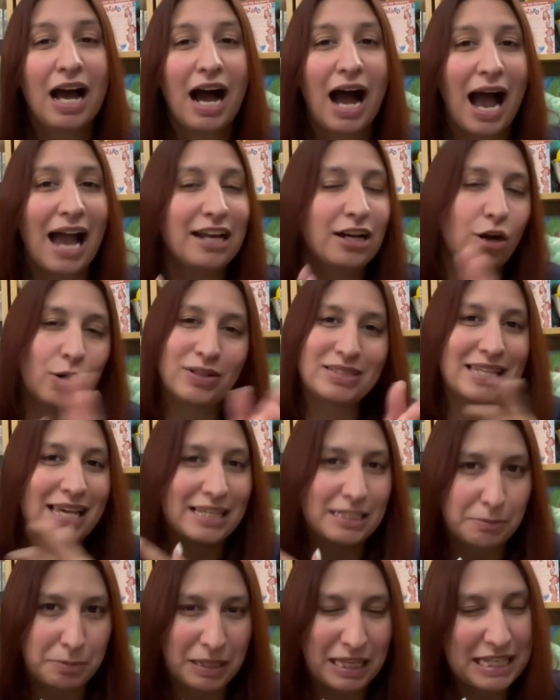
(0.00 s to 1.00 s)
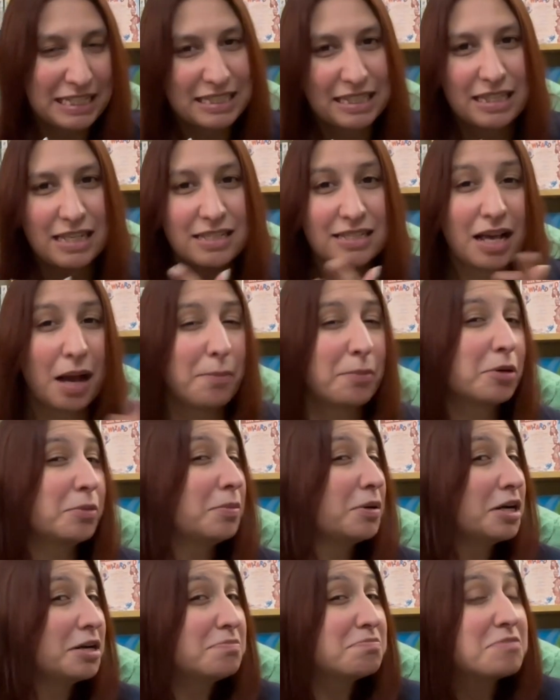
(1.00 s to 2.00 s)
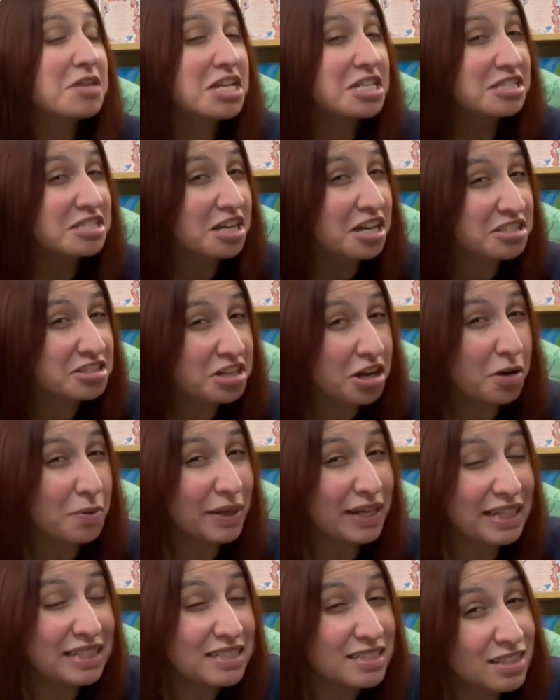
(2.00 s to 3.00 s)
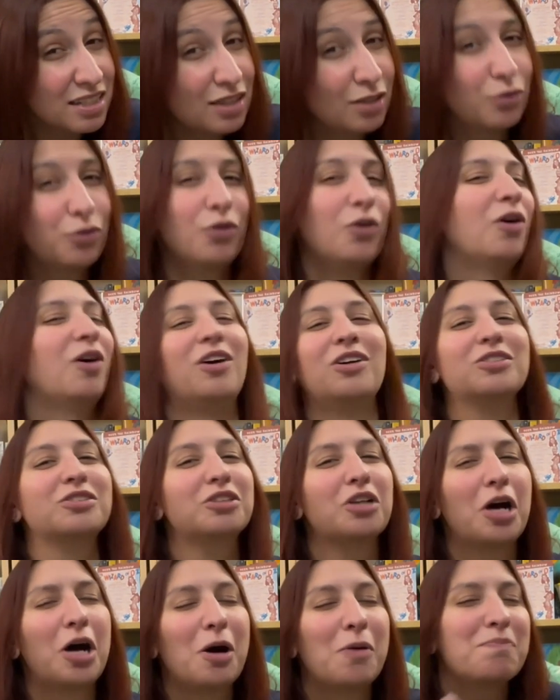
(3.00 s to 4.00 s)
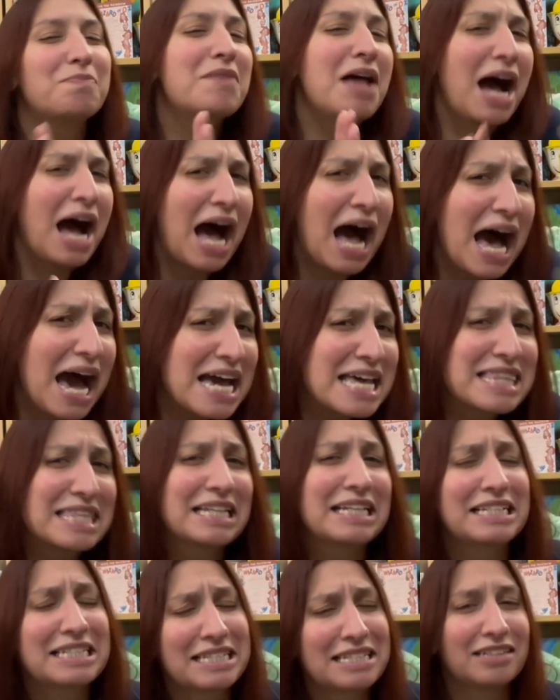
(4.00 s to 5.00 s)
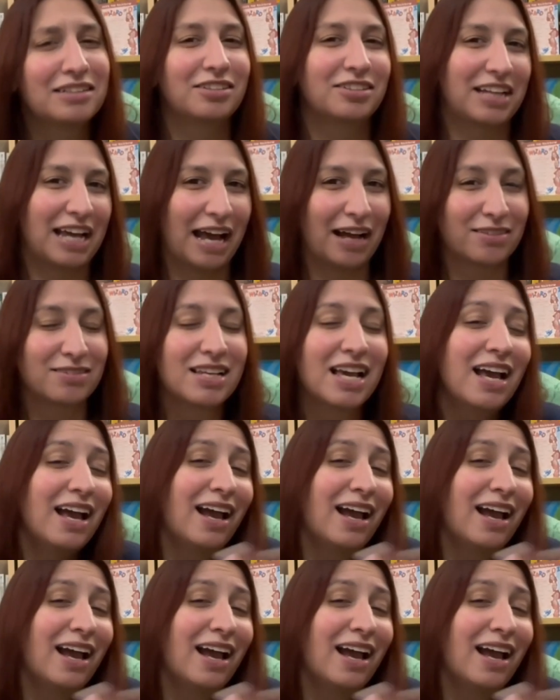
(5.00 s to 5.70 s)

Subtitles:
I know it takes place in the summer, but it does go into the fall, so I think it still counts.